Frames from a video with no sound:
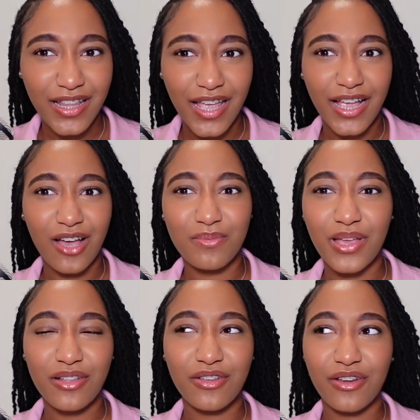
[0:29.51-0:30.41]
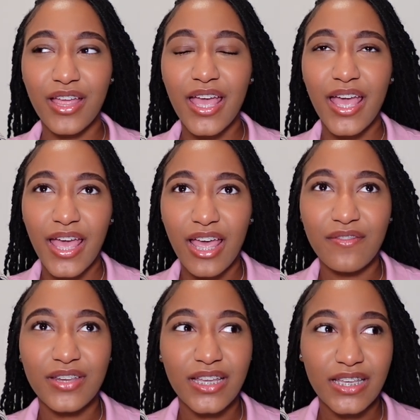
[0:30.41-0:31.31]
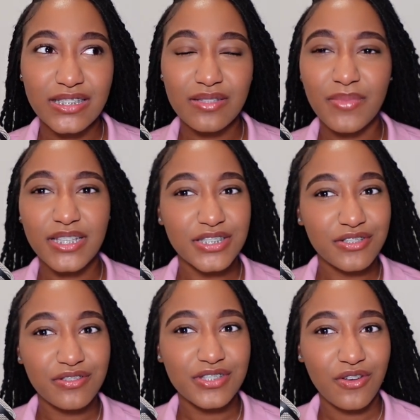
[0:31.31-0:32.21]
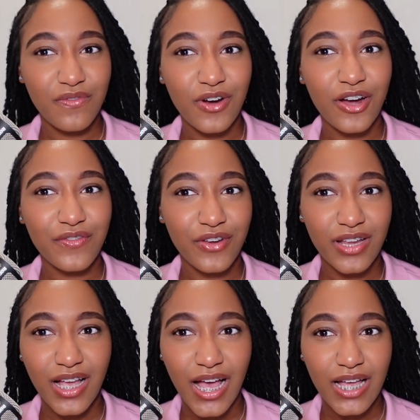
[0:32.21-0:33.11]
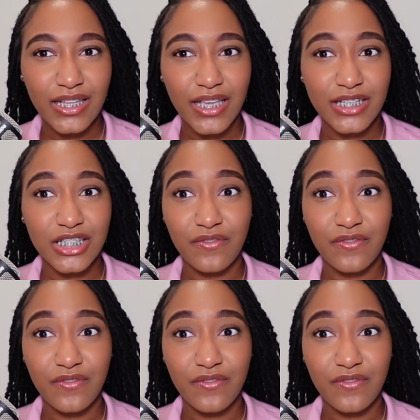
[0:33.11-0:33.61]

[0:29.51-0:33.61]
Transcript: Like, I hope y'all are having a good semester so far if you're in college.